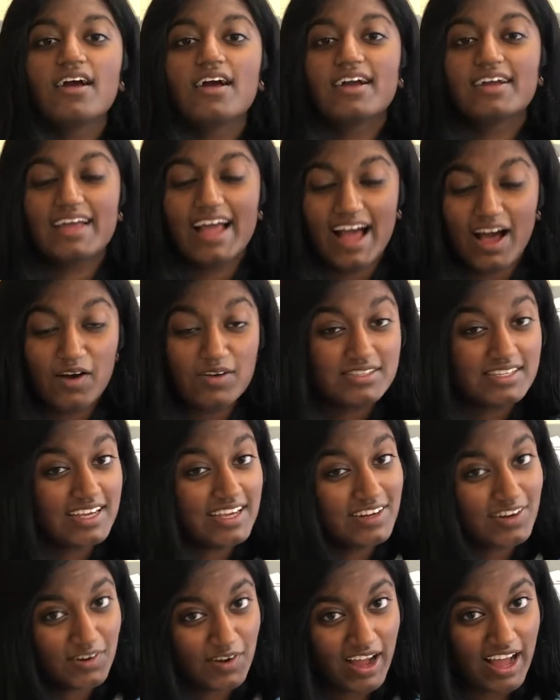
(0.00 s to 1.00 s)
Cows
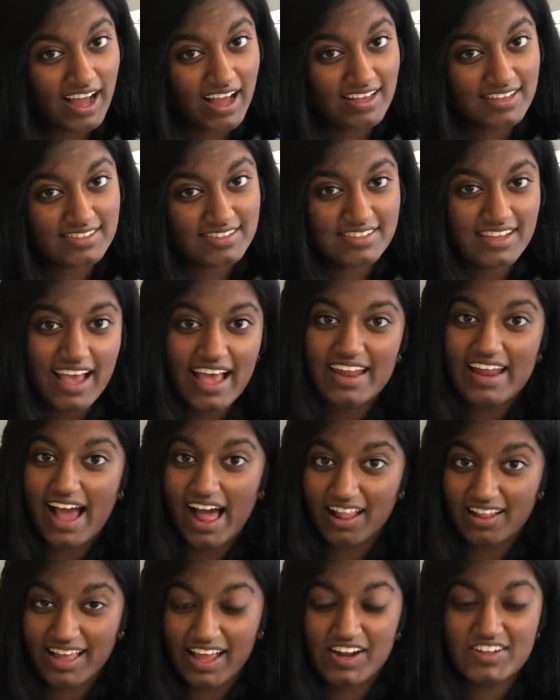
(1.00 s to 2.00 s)
eat grass and
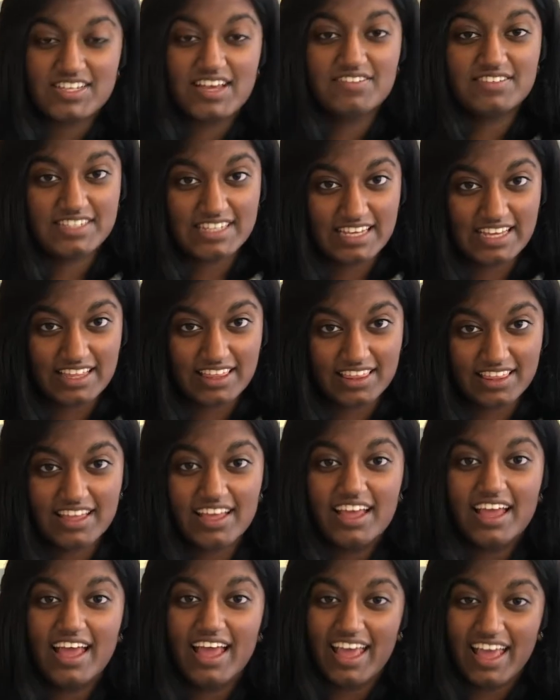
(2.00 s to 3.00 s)
alligators have teeth.
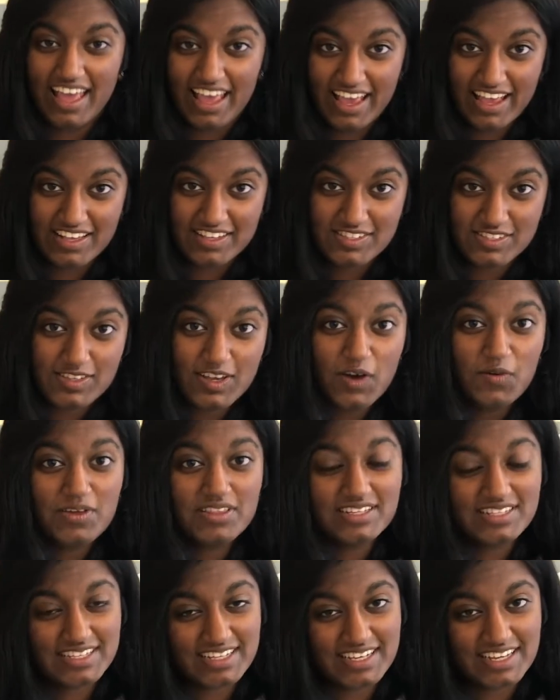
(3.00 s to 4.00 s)
A's go
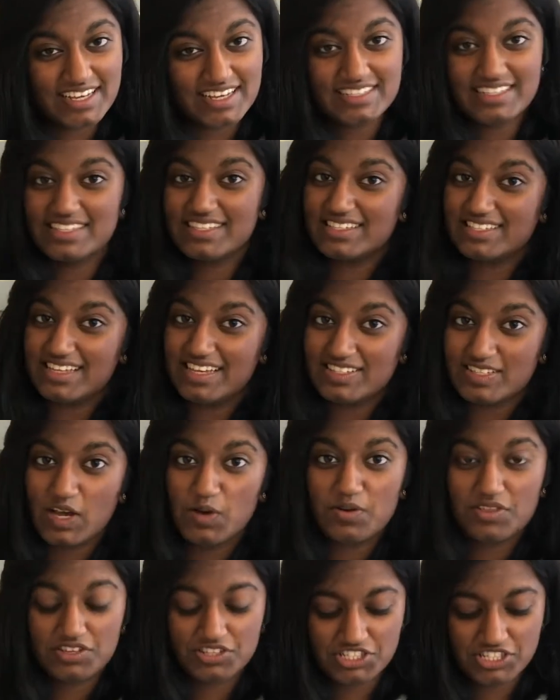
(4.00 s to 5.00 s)
with T's and C's go
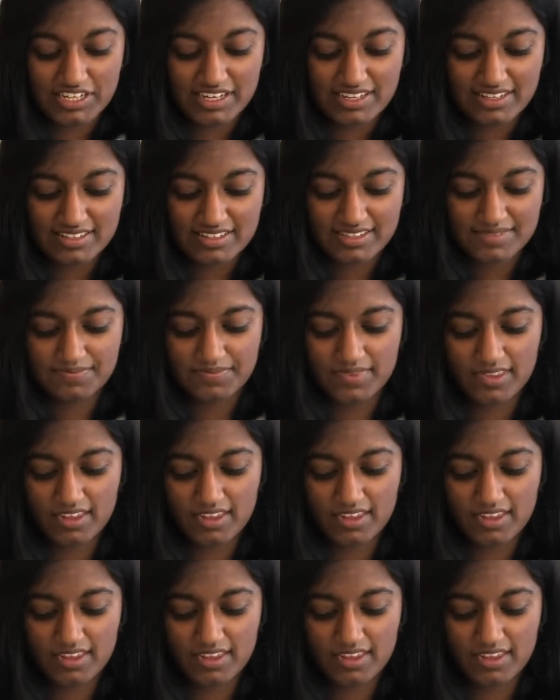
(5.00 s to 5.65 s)
with G's.